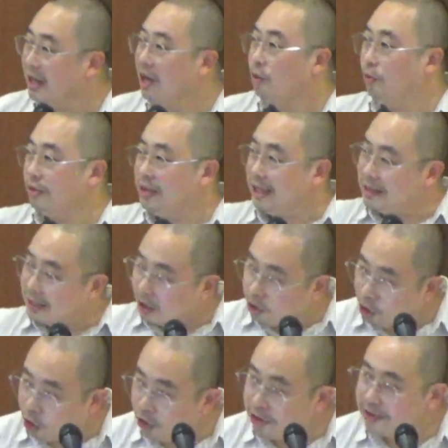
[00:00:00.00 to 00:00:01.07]
within the
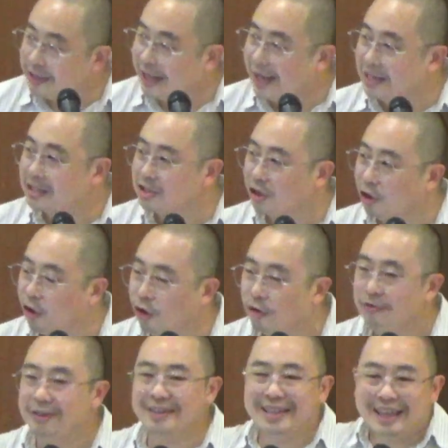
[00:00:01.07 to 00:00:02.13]
context of
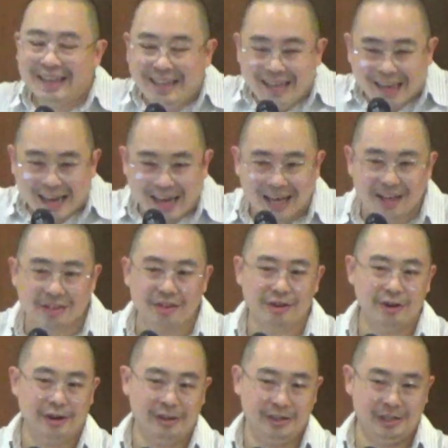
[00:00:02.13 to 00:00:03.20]
the
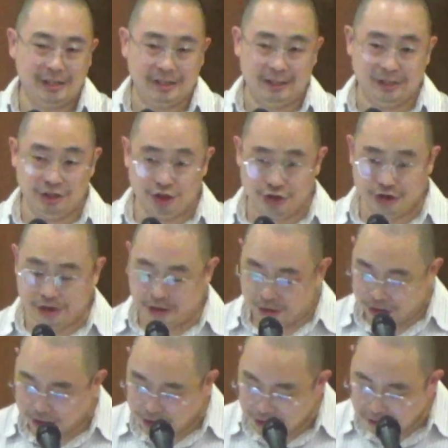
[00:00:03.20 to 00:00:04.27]
gathered
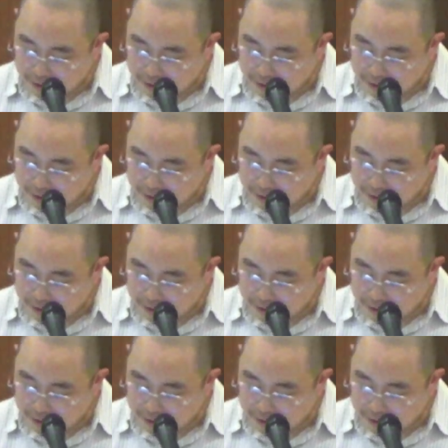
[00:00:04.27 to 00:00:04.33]
church.